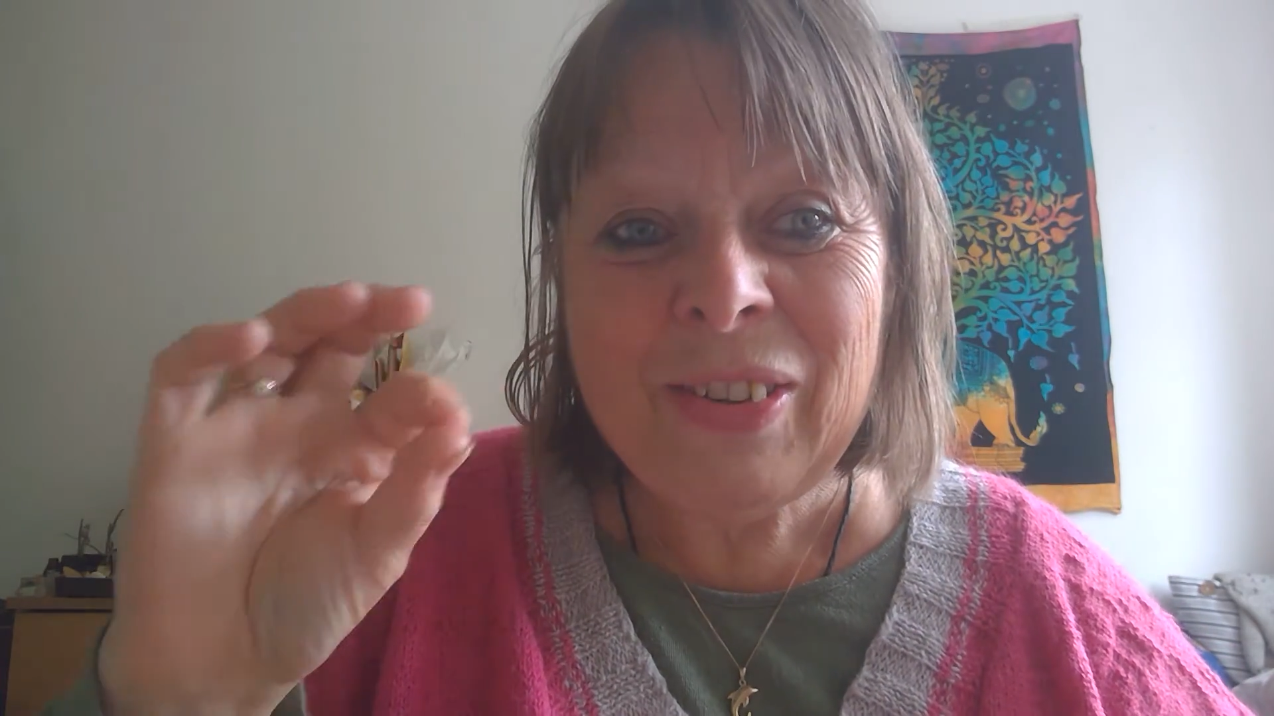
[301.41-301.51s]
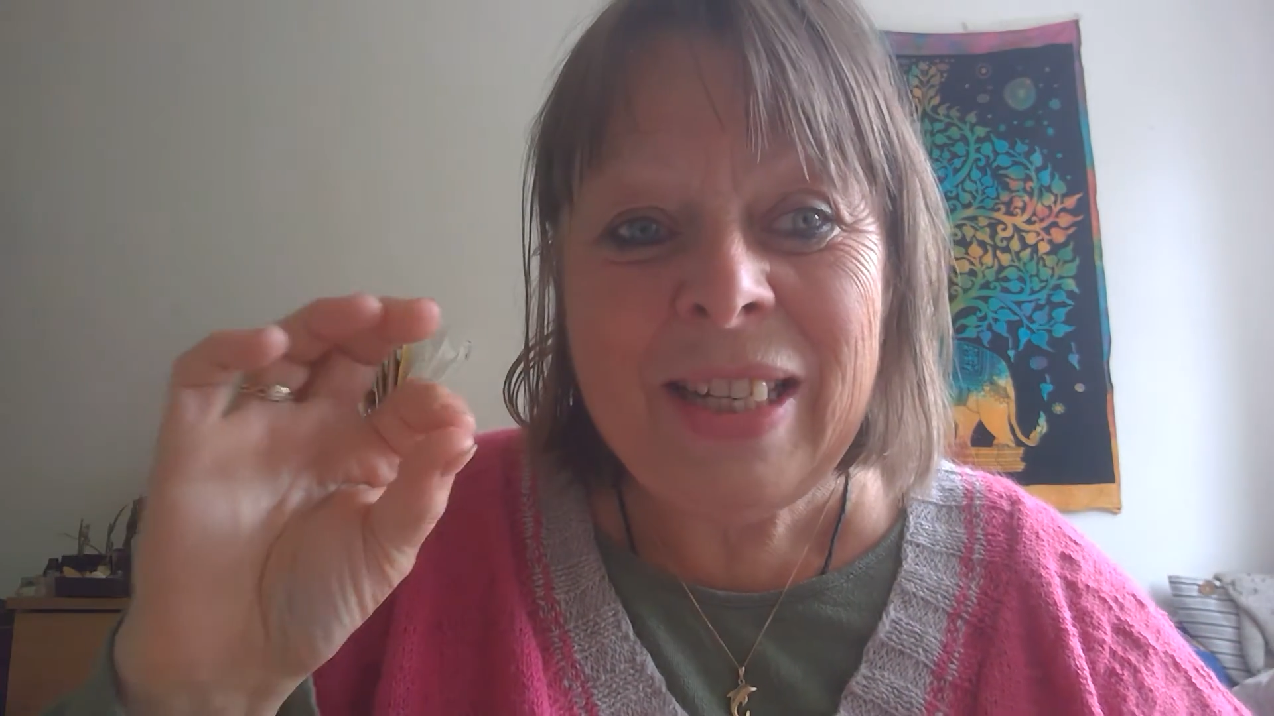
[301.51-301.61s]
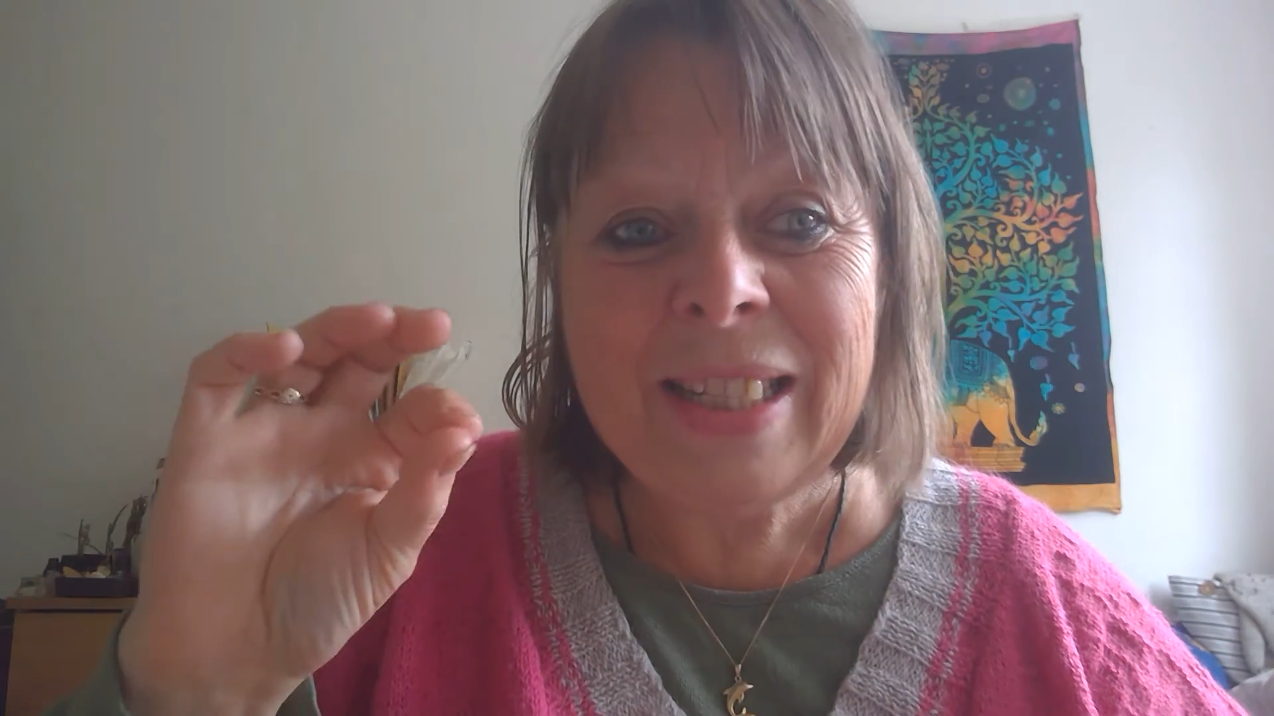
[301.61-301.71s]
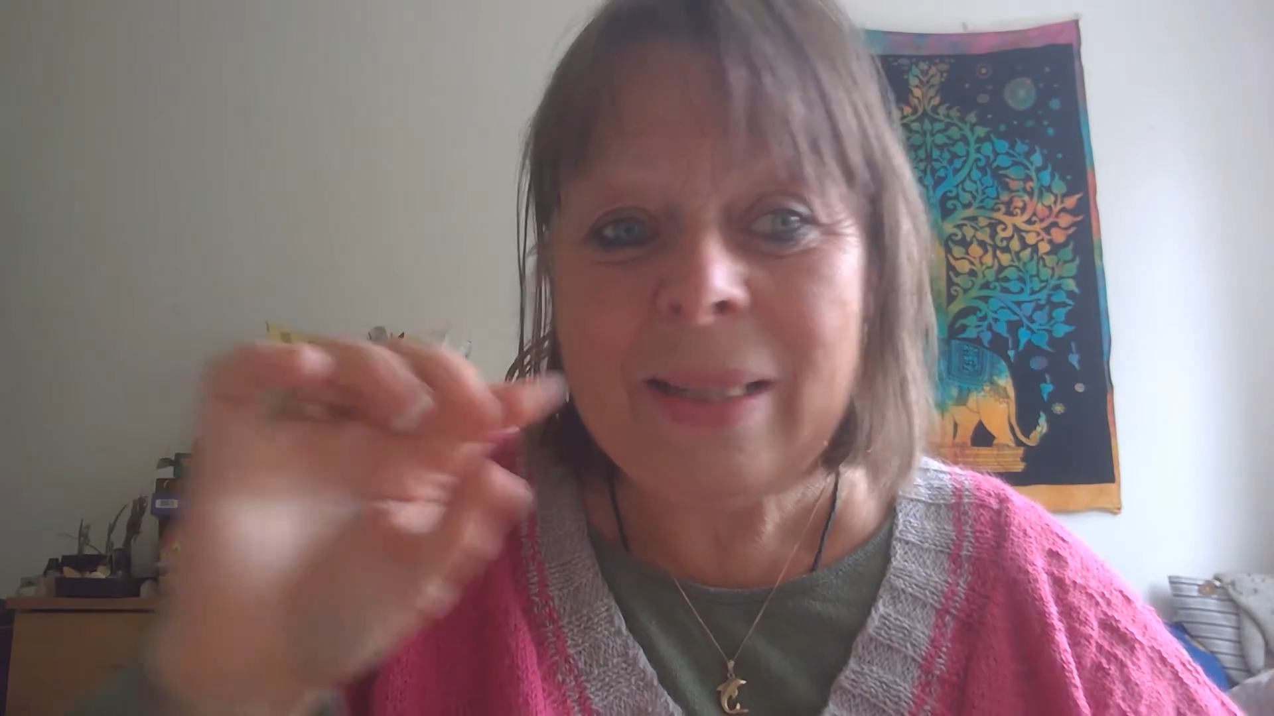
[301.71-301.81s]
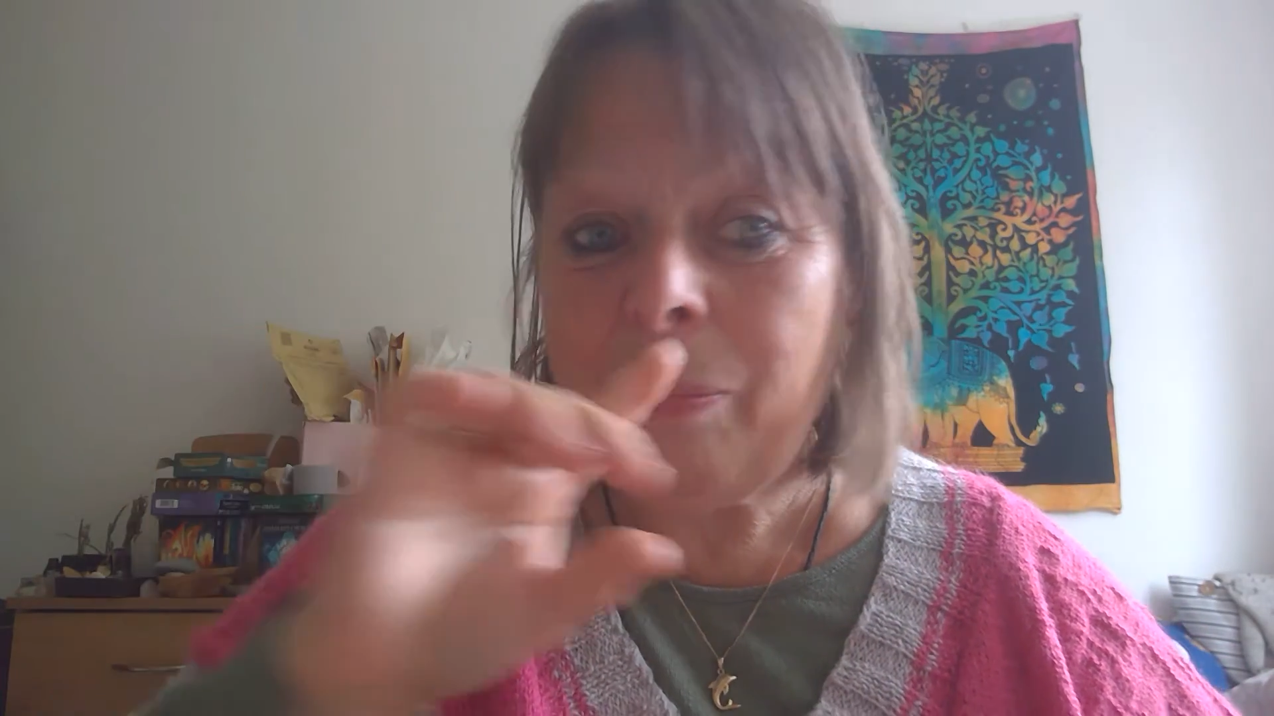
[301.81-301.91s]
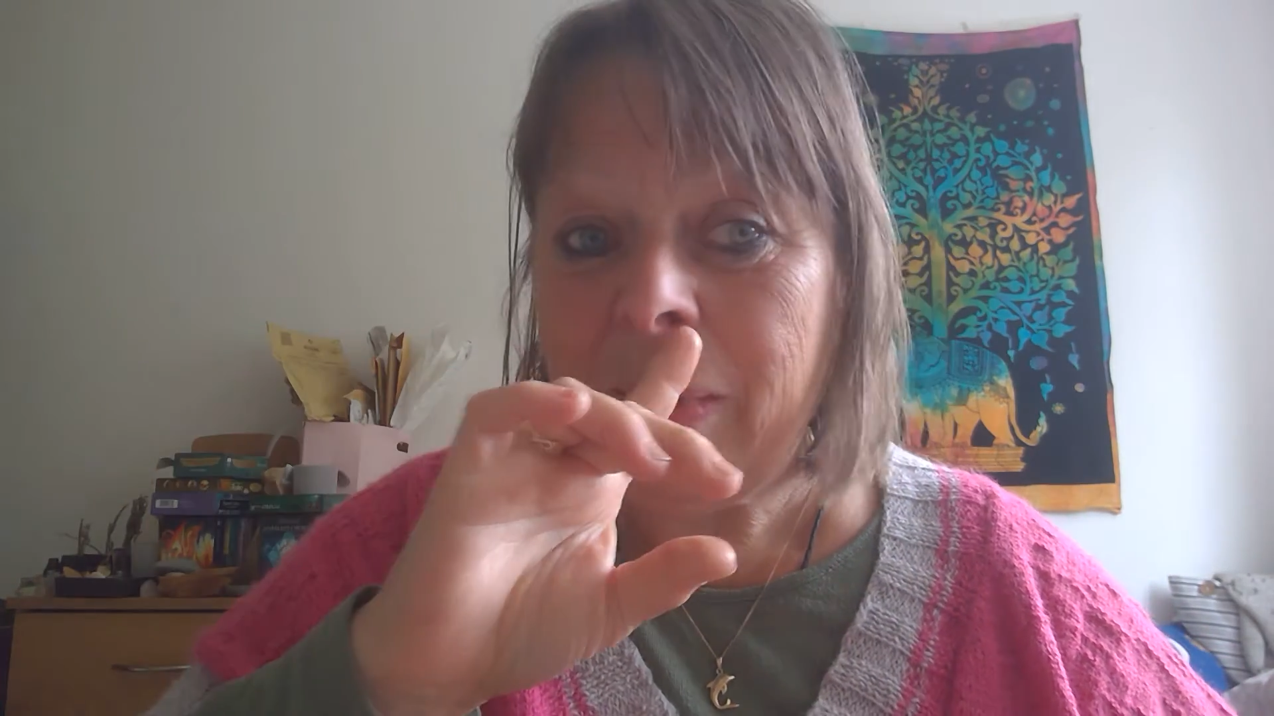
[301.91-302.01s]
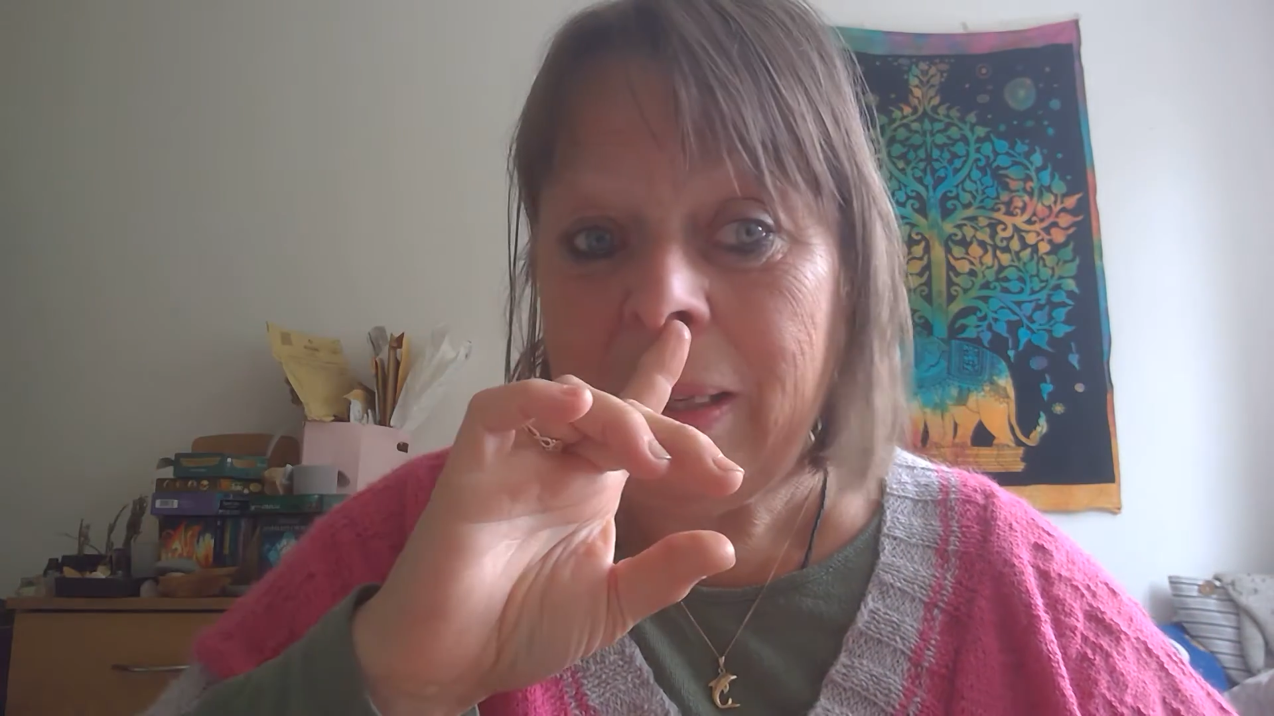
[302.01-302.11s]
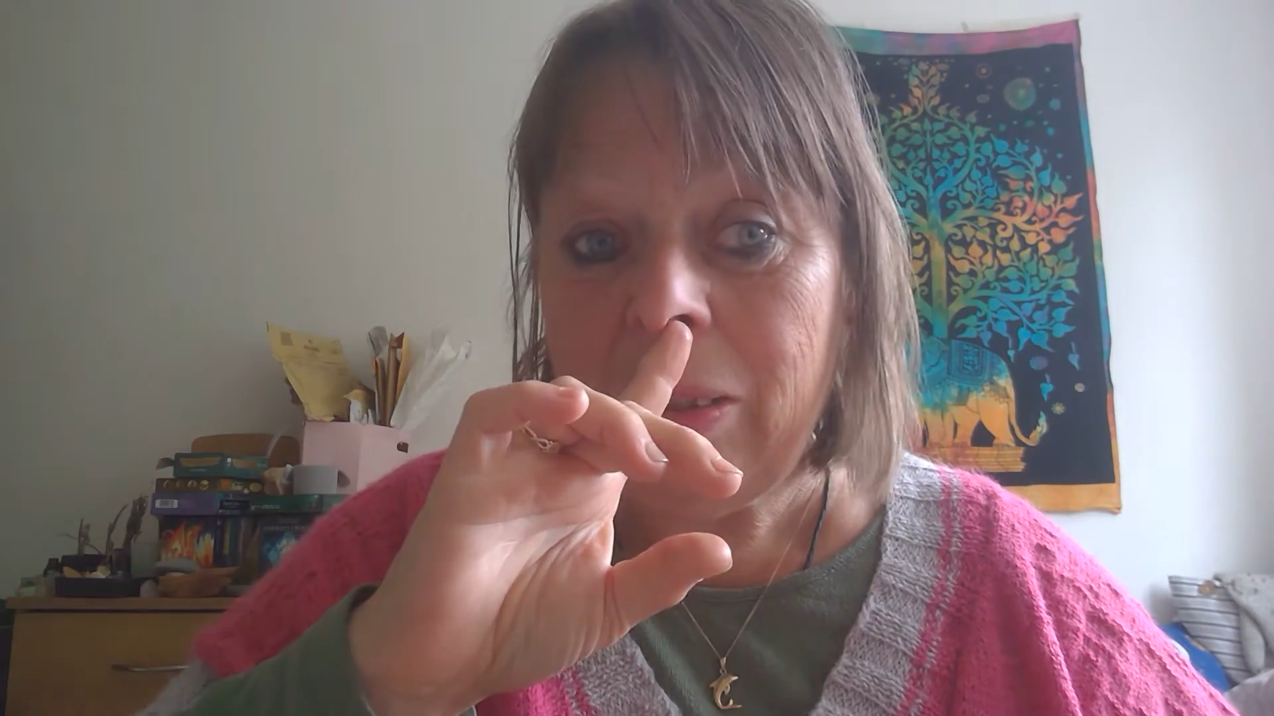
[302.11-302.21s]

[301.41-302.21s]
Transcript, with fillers: read something,